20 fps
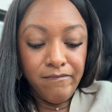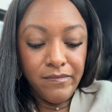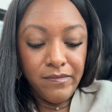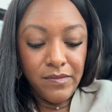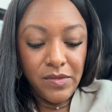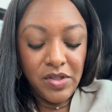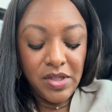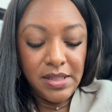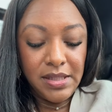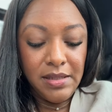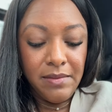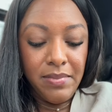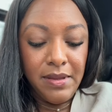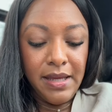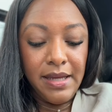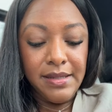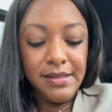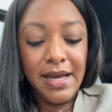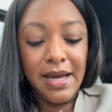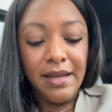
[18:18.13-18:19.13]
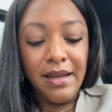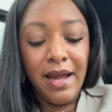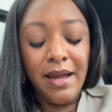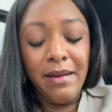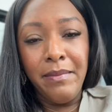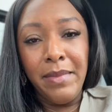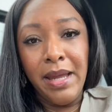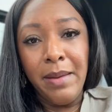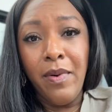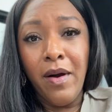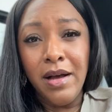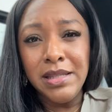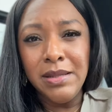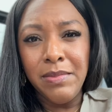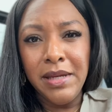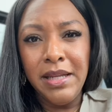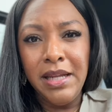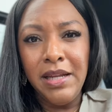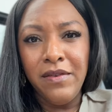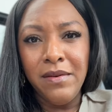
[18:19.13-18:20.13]
just some things that I may
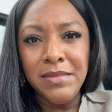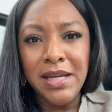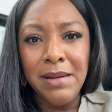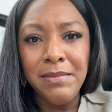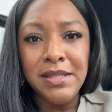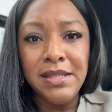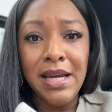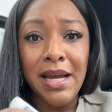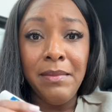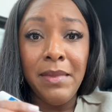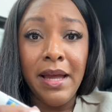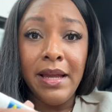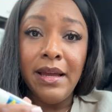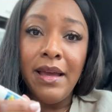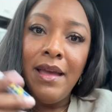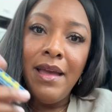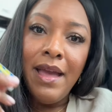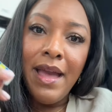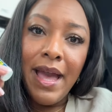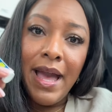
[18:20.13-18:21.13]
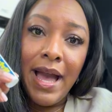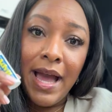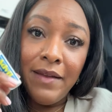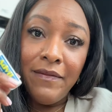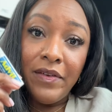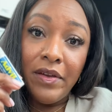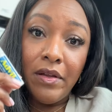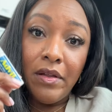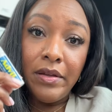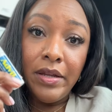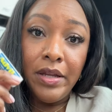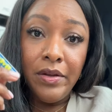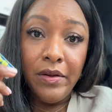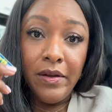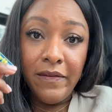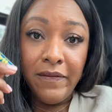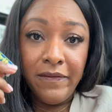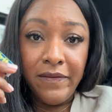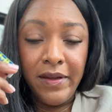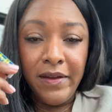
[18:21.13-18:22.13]
possibly need from time to time, like Advil. You know,
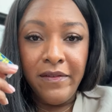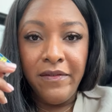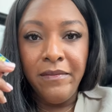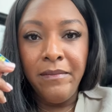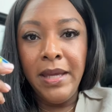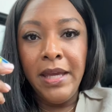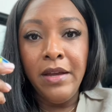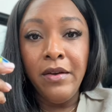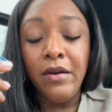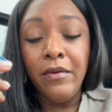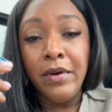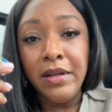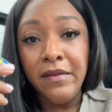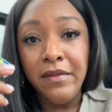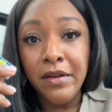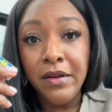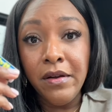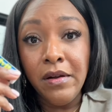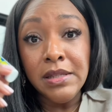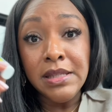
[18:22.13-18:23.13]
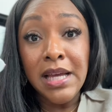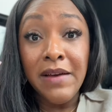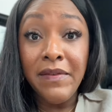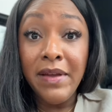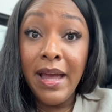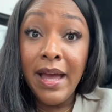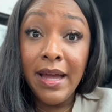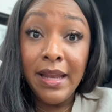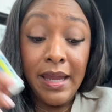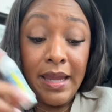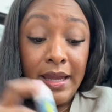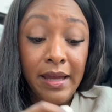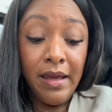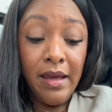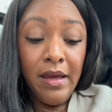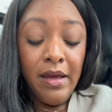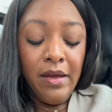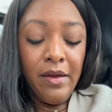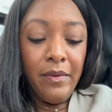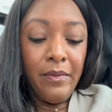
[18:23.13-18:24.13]
if me or one of the girls have a headache,
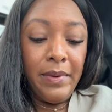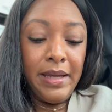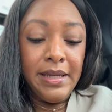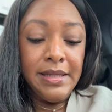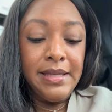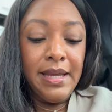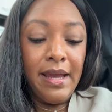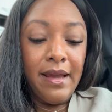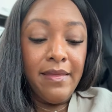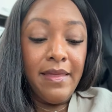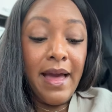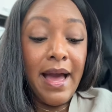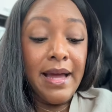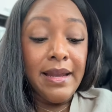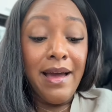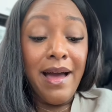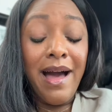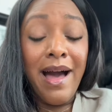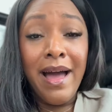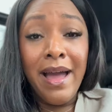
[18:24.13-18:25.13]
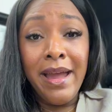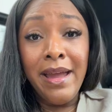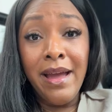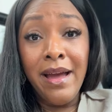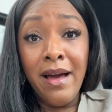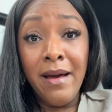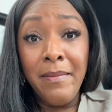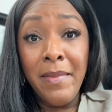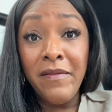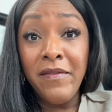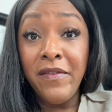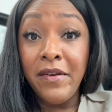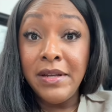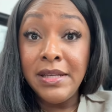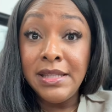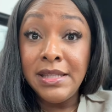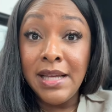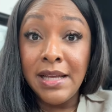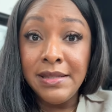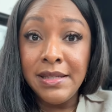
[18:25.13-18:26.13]
we can take that. I have a very
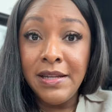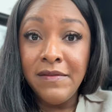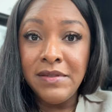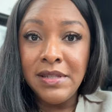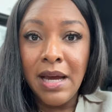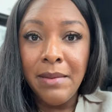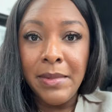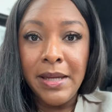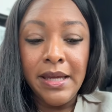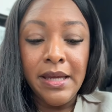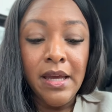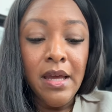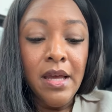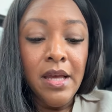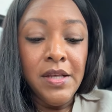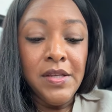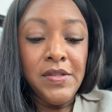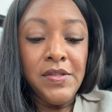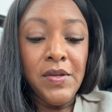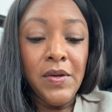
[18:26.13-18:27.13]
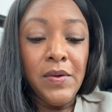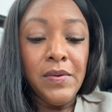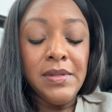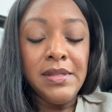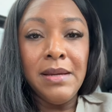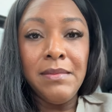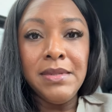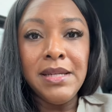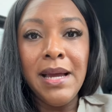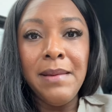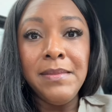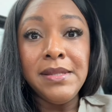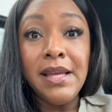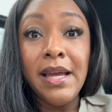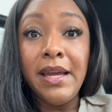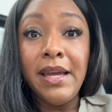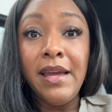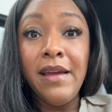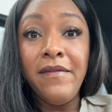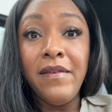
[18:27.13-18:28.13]
sensitive tummy, so sometimes,
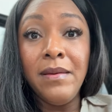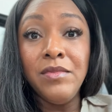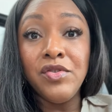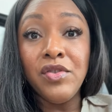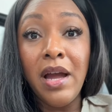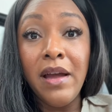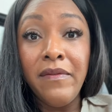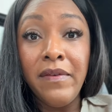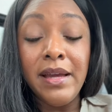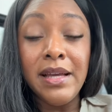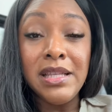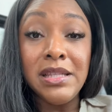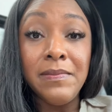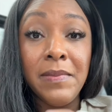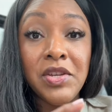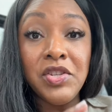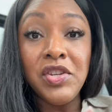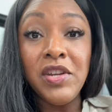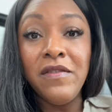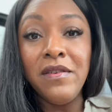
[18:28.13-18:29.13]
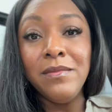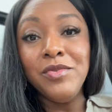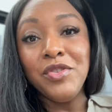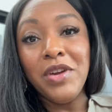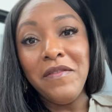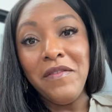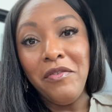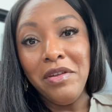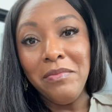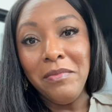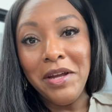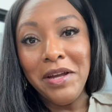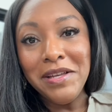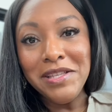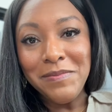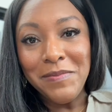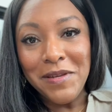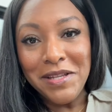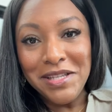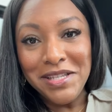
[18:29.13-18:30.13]
like if I'm driving, especially if I'm driving with my
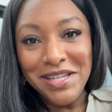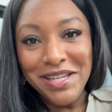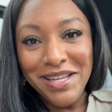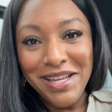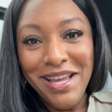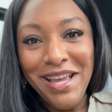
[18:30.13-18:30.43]
husband